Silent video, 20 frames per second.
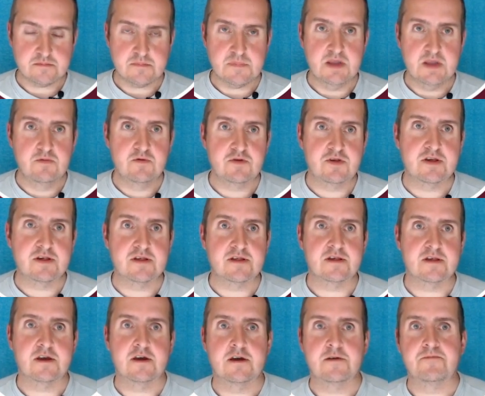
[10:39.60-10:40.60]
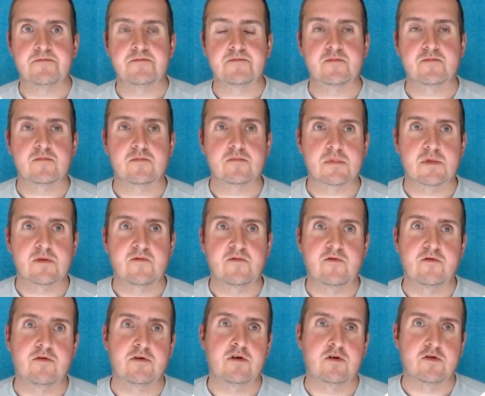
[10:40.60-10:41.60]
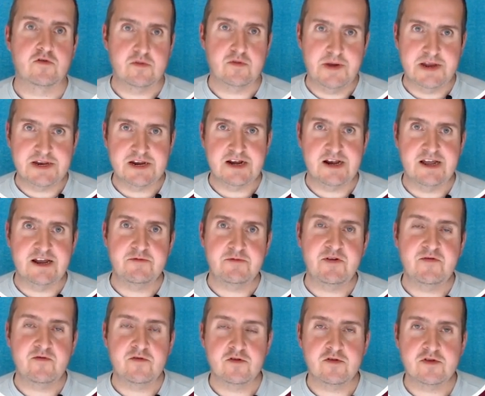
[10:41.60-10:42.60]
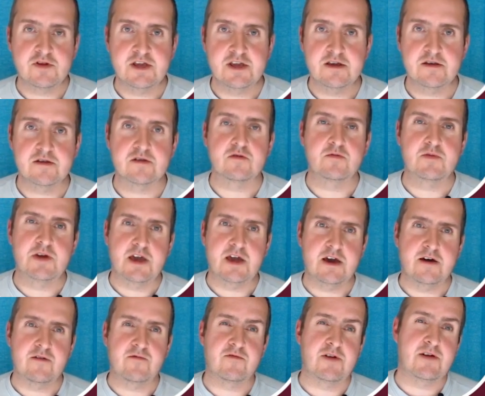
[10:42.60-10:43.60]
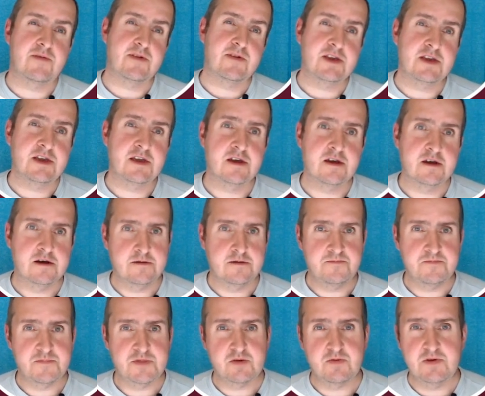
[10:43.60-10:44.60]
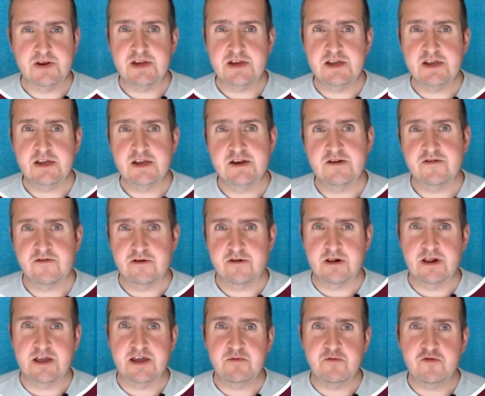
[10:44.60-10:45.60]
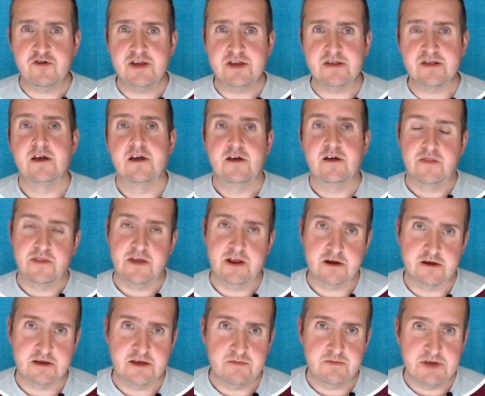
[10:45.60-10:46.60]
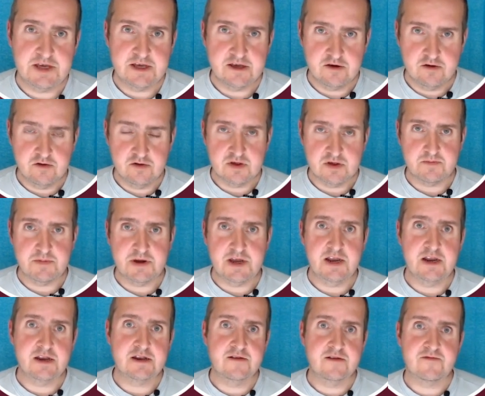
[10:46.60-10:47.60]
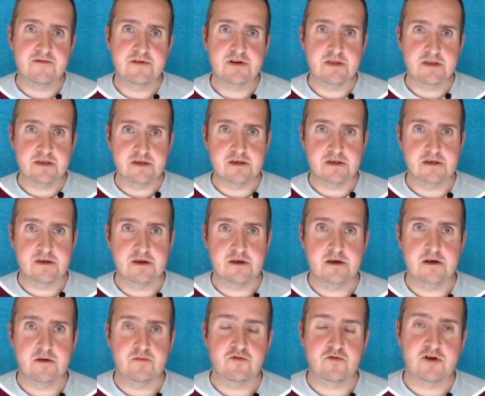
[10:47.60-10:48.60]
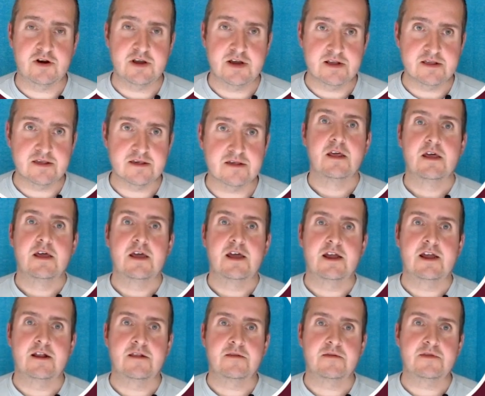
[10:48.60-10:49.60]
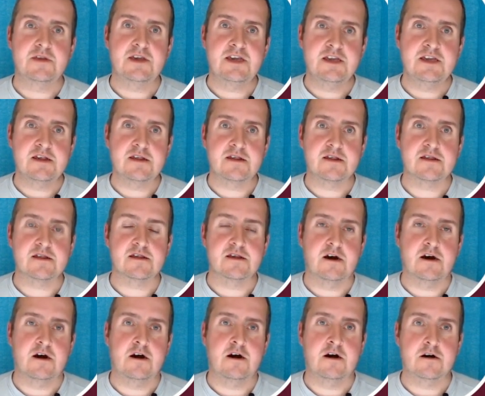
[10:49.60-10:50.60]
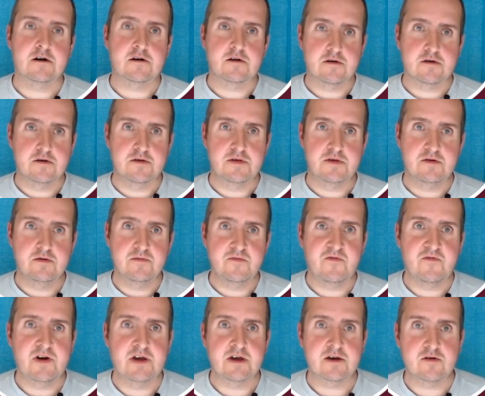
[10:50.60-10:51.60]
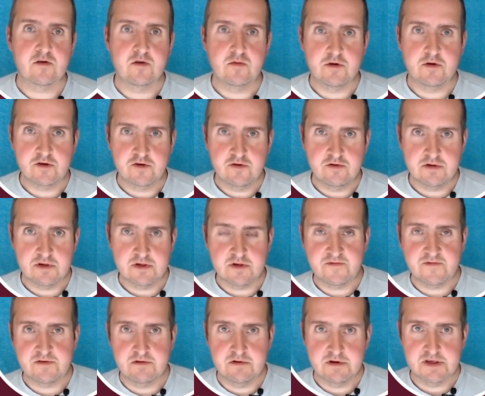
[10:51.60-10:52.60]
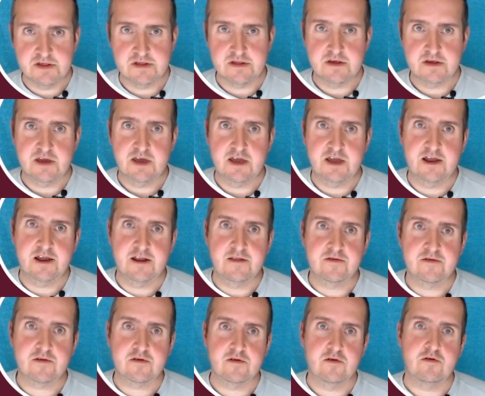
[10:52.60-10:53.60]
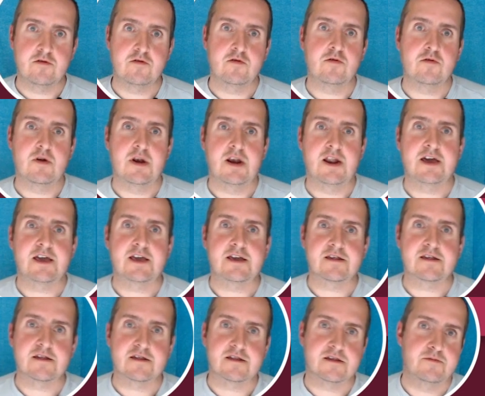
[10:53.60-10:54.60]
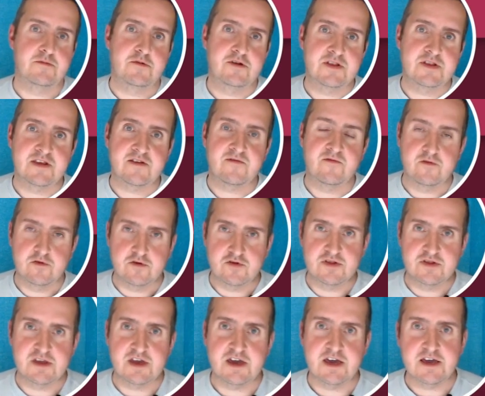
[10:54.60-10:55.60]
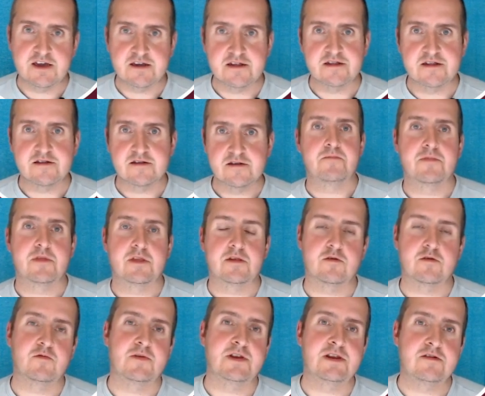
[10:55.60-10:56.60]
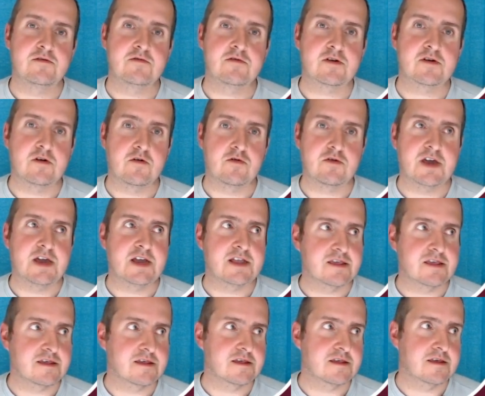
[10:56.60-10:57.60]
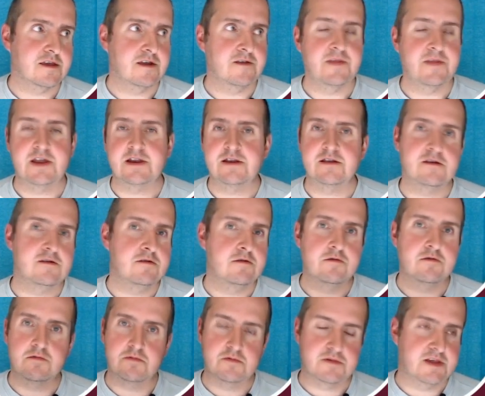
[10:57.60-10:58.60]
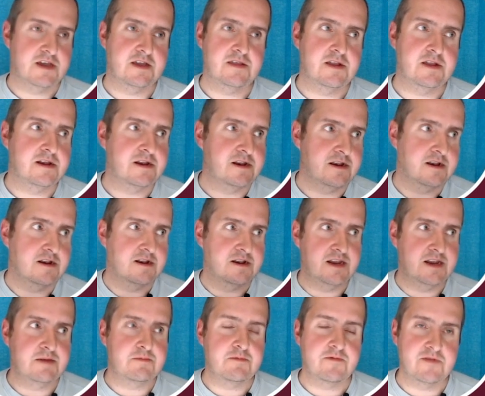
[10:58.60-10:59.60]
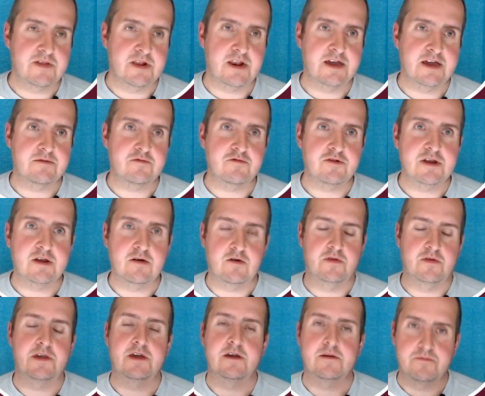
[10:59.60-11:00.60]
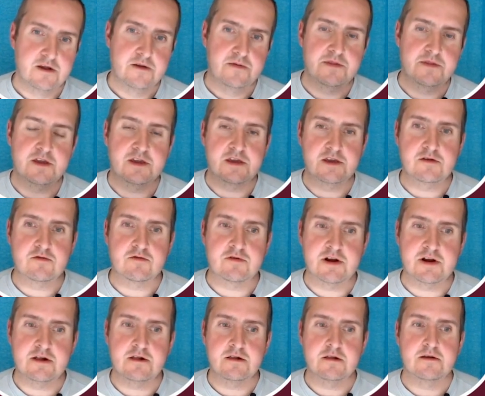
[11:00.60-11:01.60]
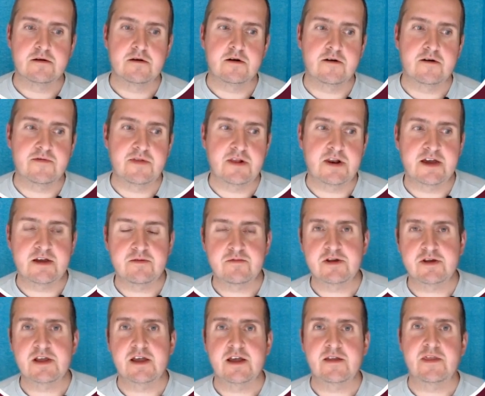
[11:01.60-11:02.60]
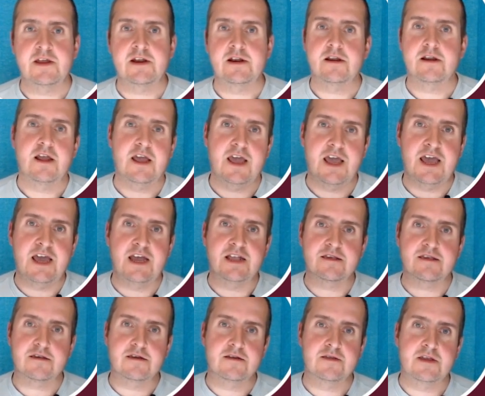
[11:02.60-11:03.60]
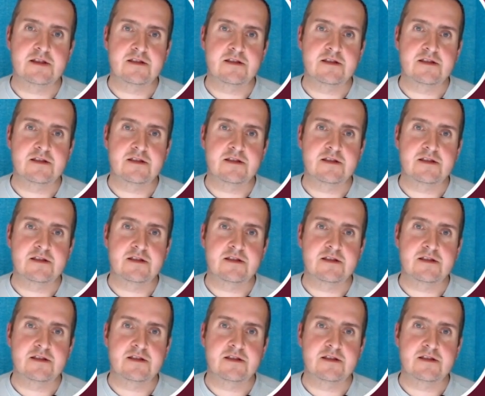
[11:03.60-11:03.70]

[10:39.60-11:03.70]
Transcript: which is um, for automatic library versioning. So we have roughly um, 20 internal libraries that are being used by different uh, products. And these are consumed via Go modules, of course, and Go likes semantic version tags. So when you do a Go get and then you say the name of the library or the, the URL of the library and then at and then